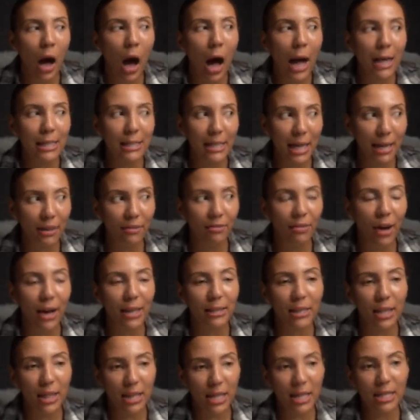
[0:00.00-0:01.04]

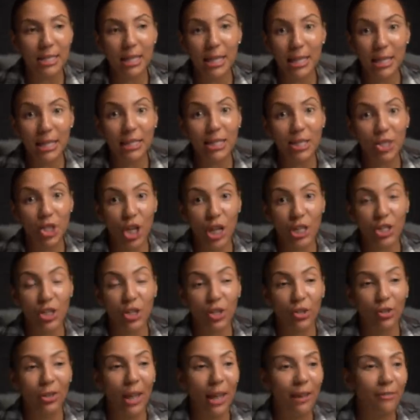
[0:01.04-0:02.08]
identifying the things that need to change in
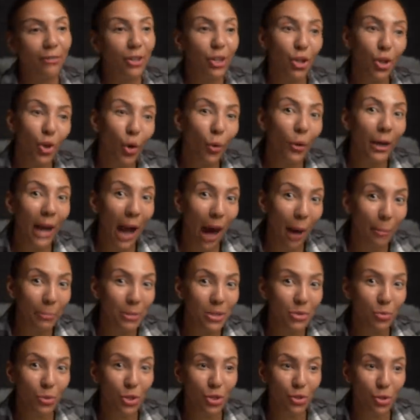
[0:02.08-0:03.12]
their life. And you know what
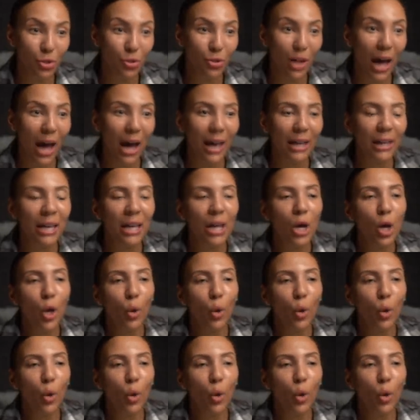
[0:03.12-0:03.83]
happens when you do that?